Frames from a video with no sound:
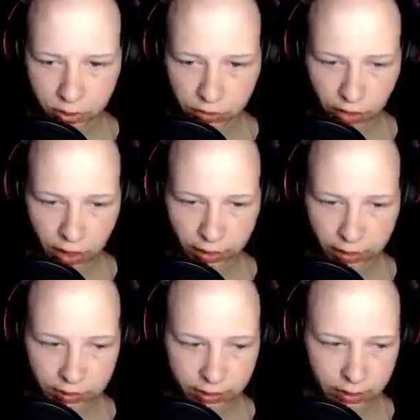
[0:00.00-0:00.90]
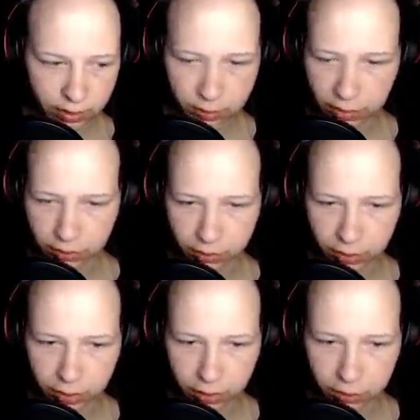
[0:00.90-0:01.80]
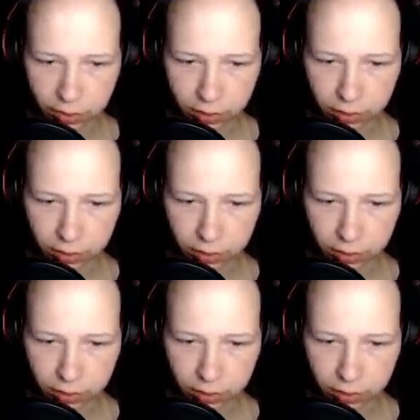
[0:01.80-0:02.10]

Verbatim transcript: fine, it's not that big of a deal, but...